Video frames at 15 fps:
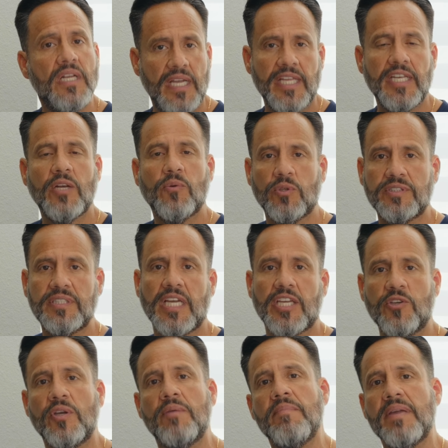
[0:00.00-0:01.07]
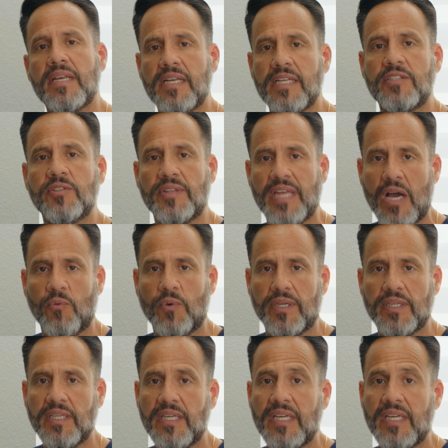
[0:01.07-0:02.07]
and it will take you immediately to that one.